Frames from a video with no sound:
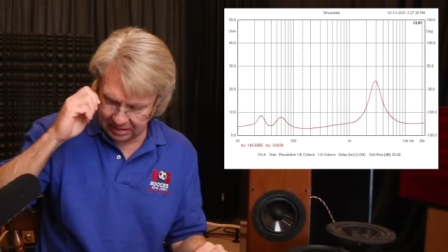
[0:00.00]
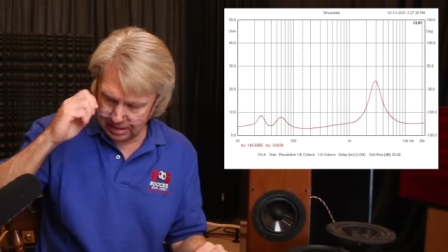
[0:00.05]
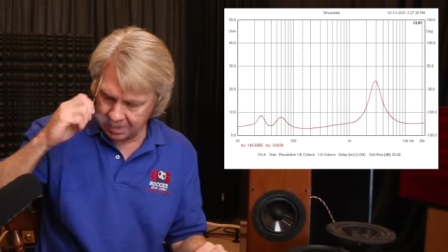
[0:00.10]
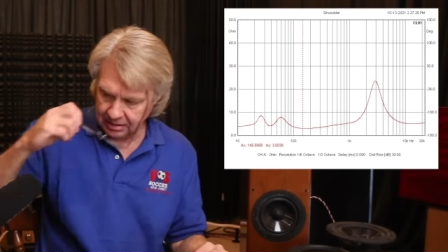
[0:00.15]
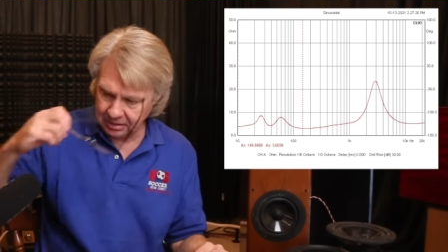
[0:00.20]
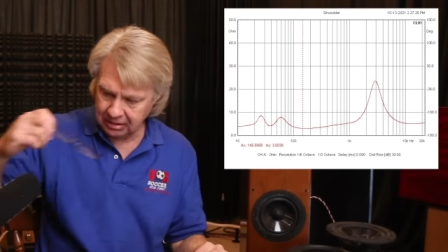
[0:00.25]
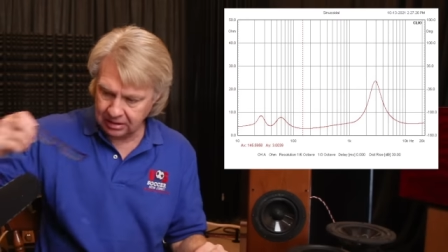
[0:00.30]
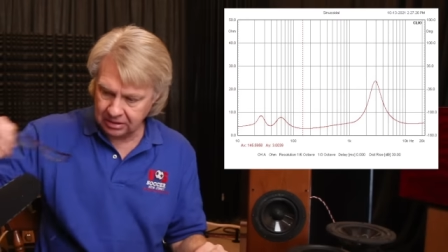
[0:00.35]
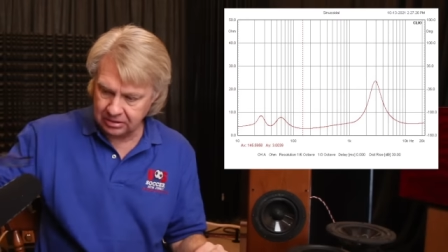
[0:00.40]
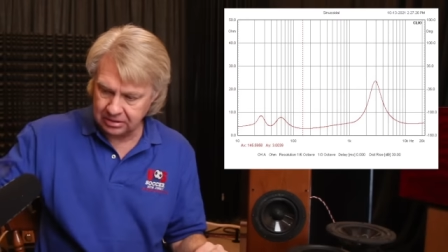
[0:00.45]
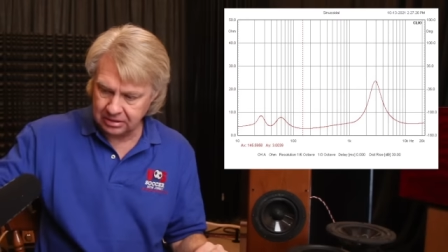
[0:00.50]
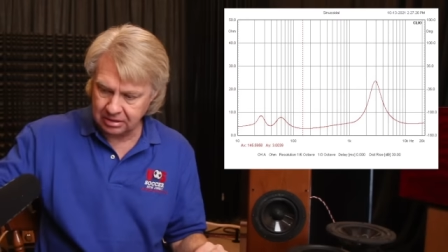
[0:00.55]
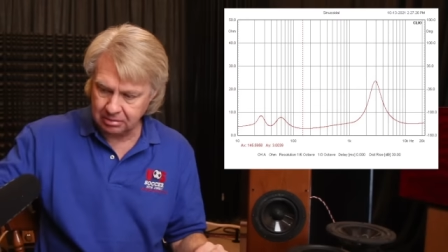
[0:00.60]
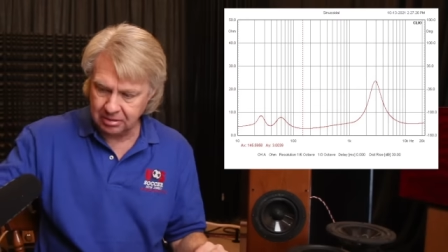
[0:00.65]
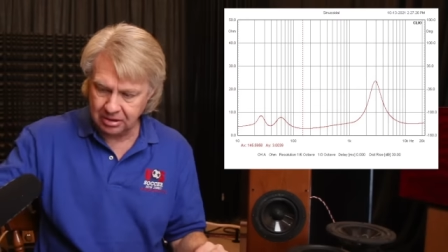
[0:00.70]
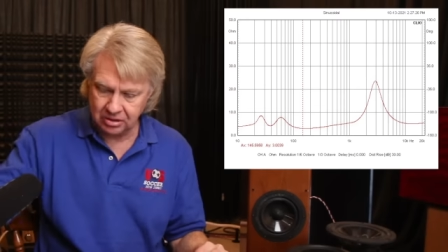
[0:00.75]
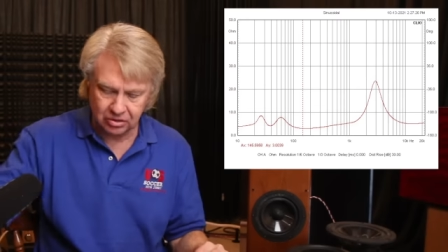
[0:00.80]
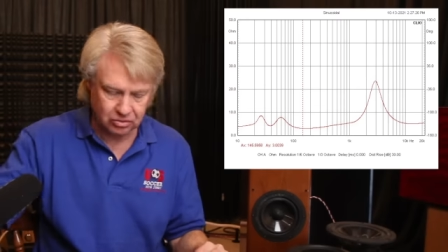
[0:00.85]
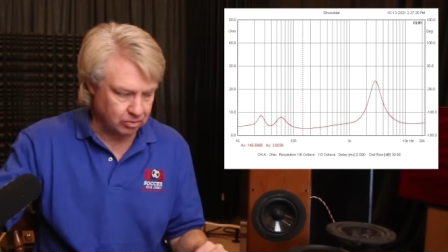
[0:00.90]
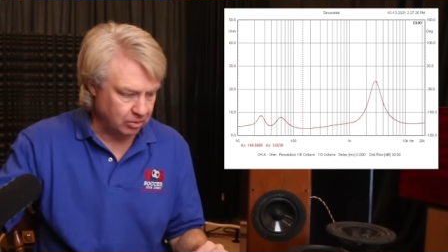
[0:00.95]
had these some
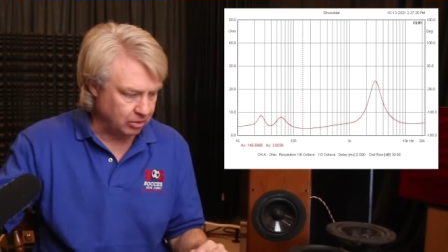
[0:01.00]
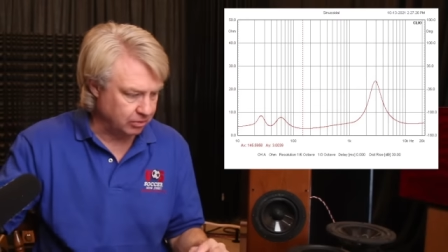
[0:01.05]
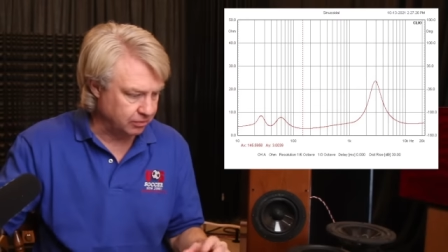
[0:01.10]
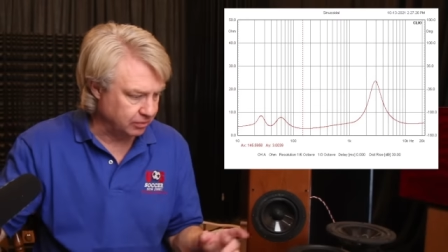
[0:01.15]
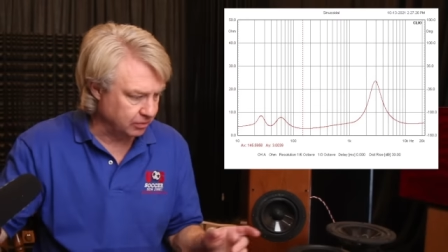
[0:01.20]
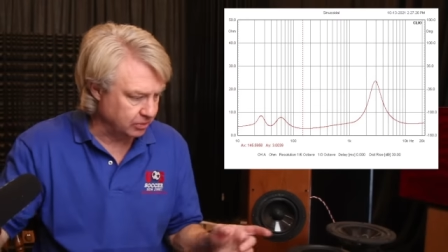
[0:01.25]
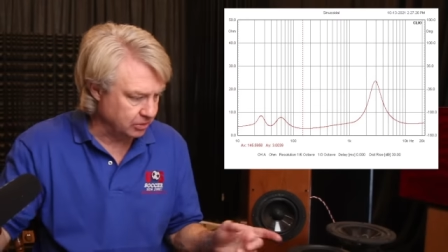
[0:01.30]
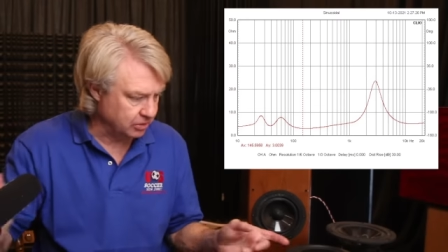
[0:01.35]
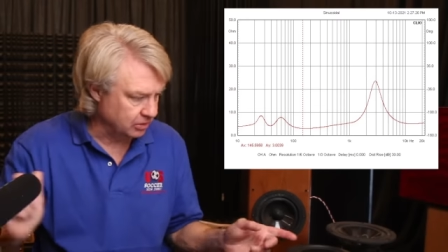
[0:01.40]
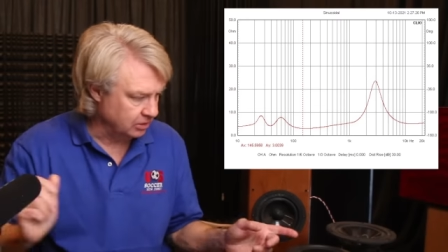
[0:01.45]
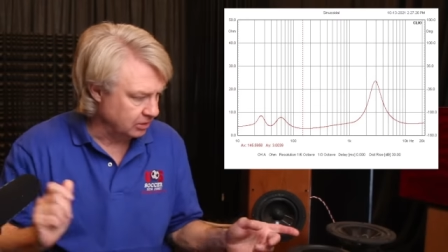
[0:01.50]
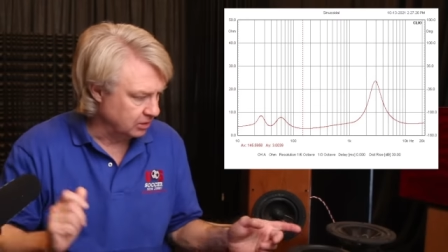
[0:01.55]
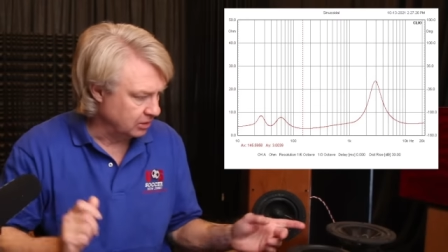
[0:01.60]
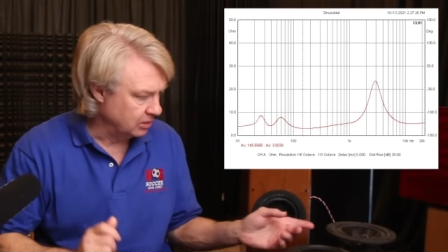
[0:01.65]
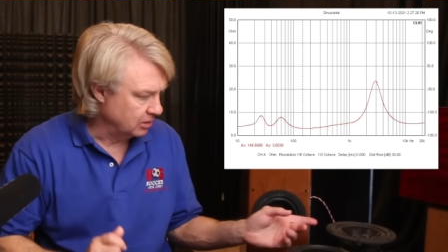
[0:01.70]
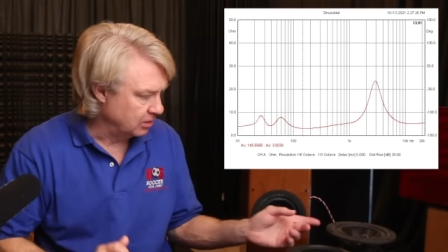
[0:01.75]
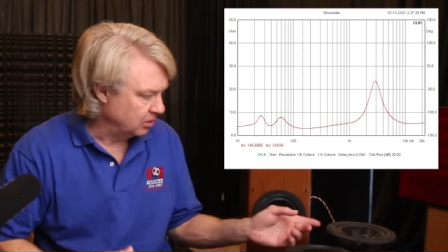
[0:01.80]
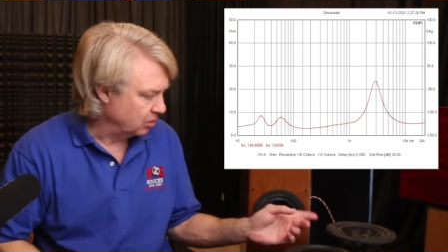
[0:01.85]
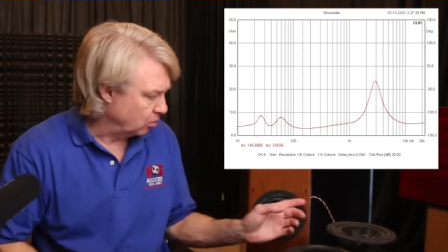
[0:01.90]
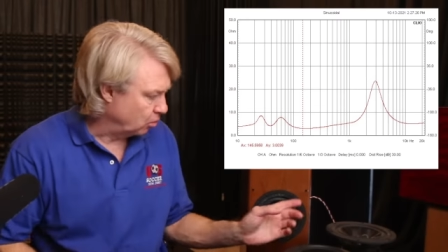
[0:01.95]
of these woofers
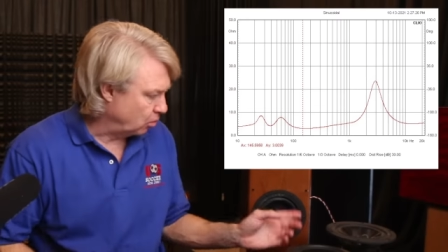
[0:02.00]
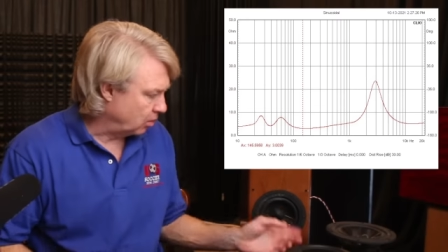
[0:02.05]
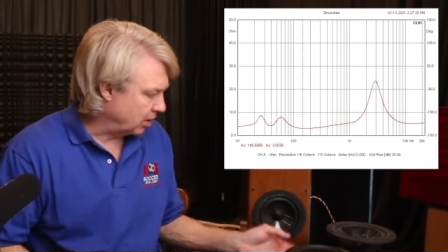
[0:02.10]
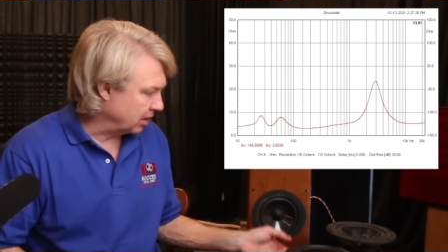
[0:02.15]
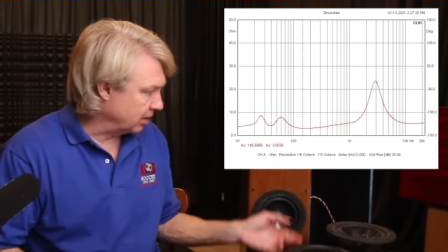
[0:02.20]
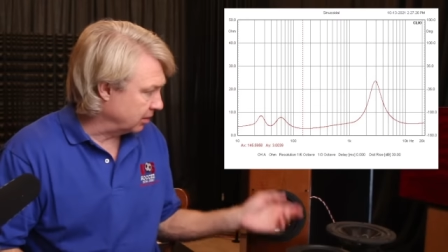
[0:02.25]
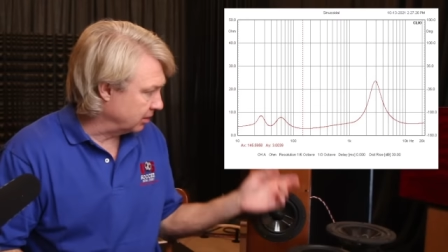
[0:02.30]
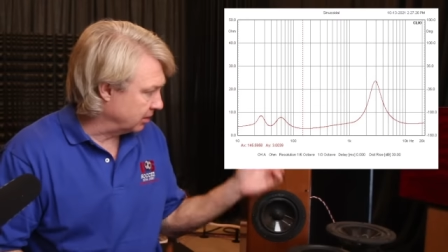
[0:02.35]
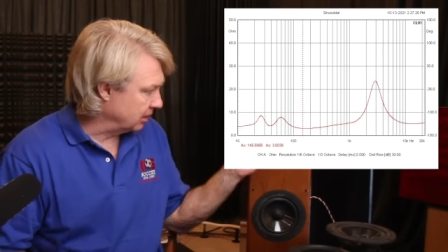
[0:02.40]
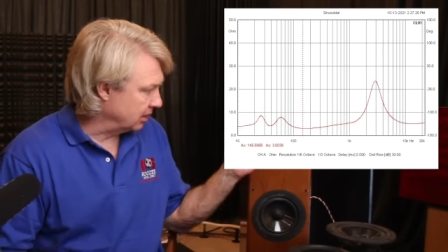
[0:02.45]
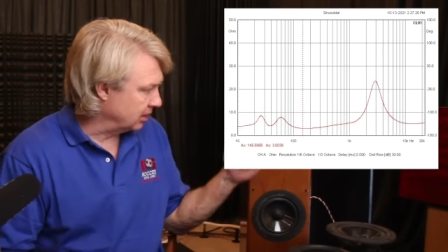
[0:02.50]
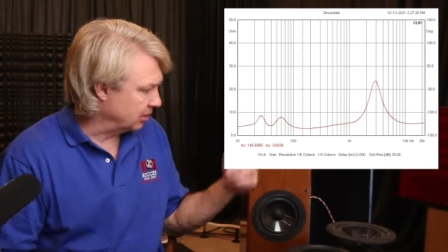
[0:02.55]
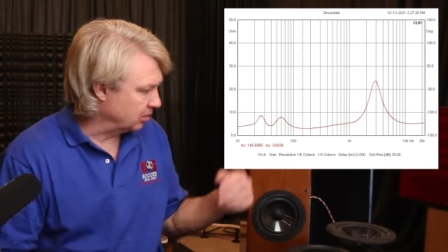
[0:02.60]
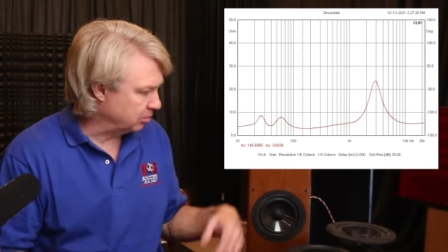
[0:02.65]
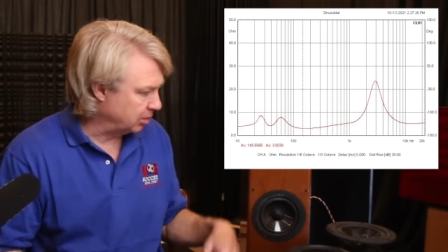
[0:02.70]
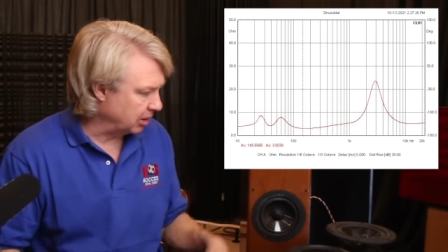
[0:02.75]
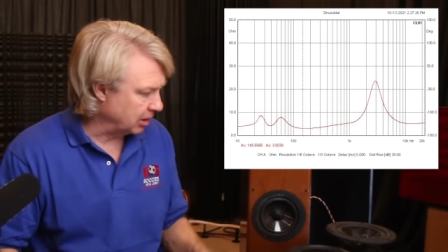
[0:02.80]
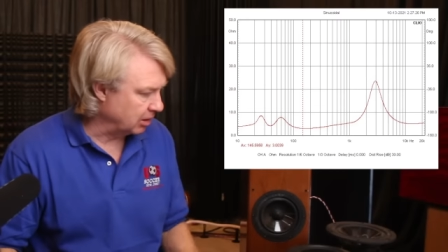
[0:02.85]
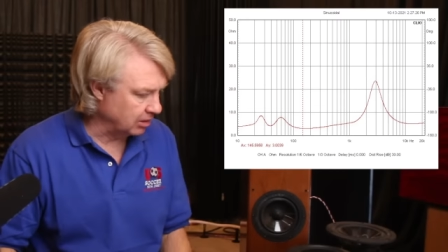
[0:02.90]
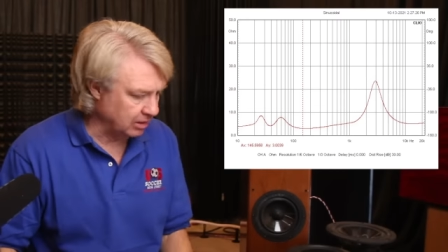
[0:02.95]
wired in
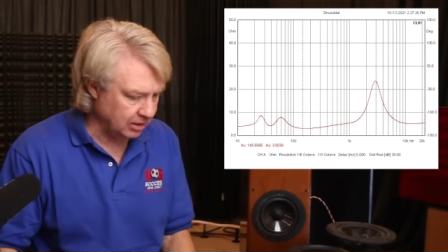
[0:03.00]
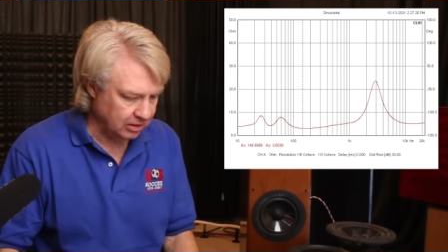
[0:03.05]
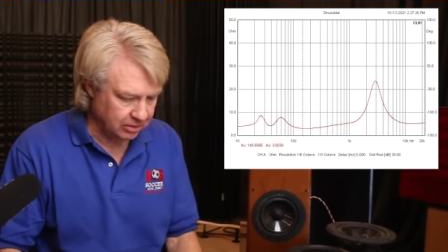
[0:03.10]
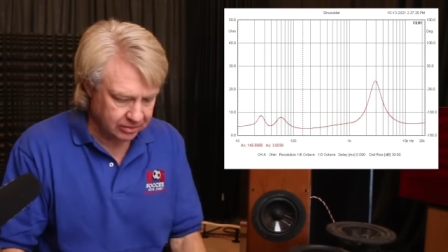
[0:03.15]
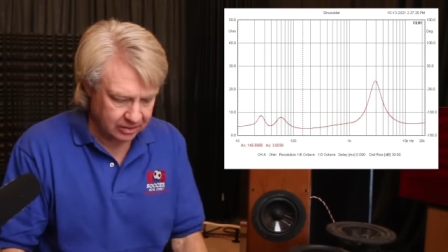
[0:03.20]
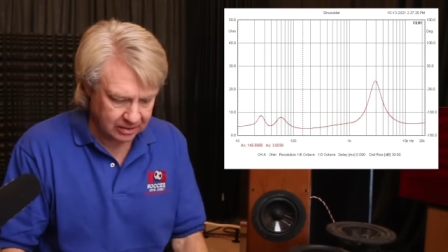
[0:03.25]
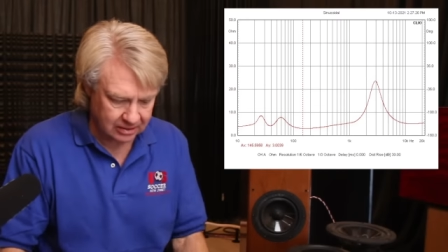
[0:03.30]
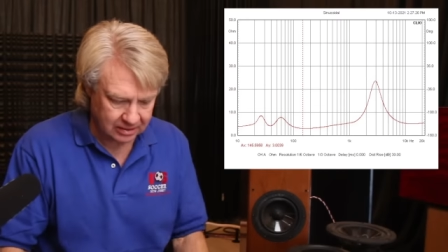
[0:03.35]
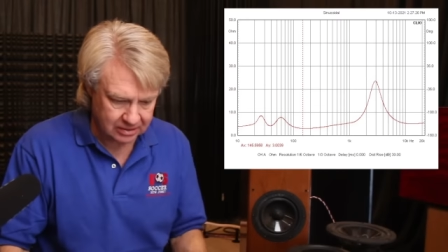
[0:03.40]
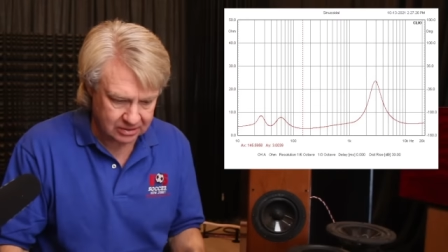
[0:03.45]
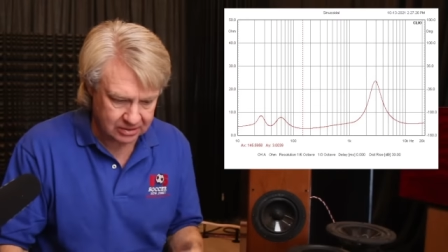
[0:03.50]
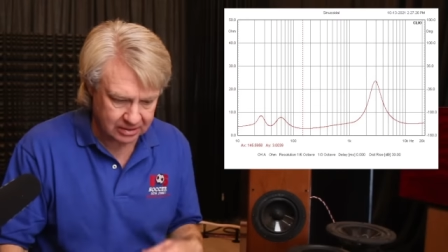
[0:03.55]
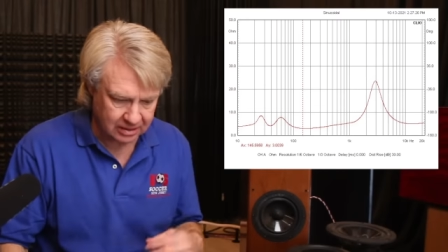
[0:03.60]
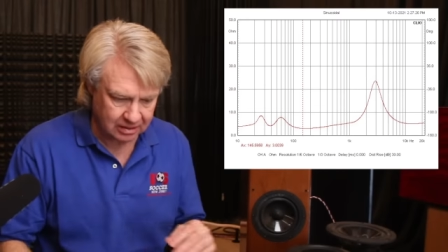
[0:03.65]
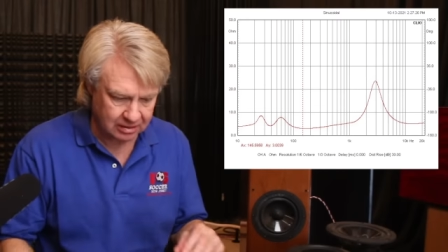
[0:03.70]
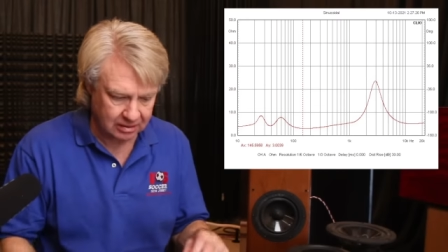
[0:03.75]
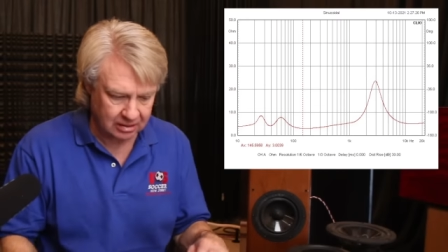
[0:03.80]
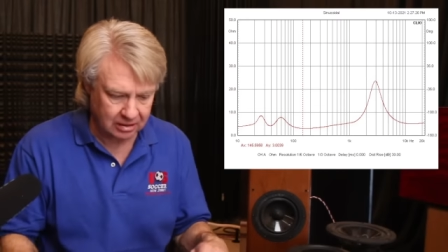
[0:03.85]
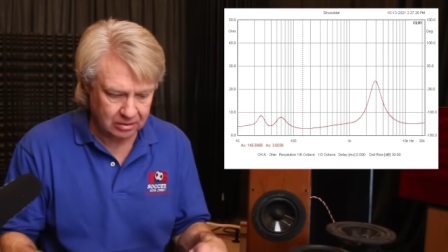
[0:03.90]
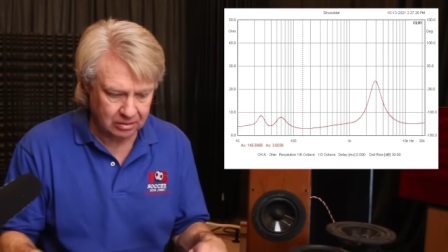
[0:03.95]
parallel, at least
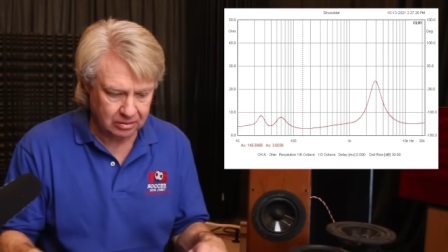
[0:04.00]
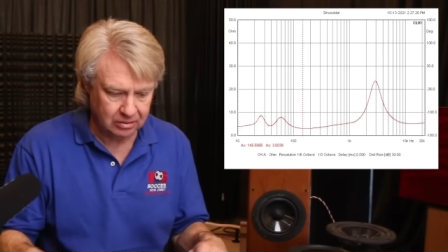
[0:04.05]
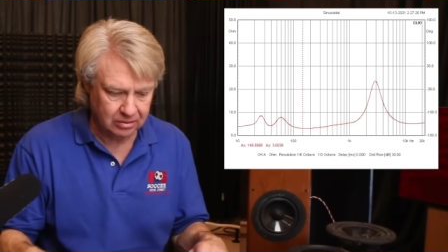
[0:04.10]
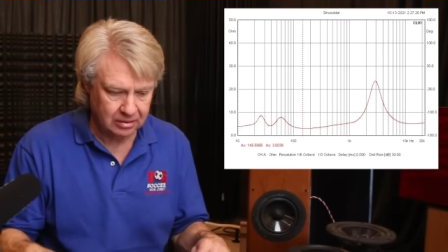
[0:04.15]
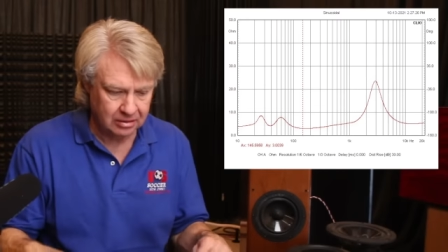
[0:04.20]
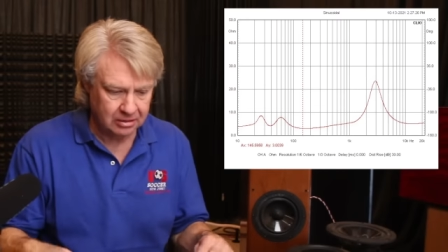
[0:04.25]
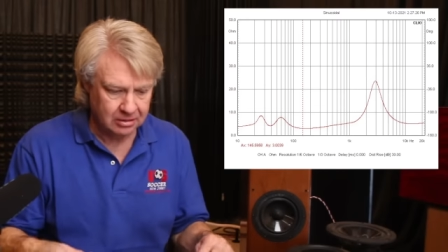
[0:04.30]
down low,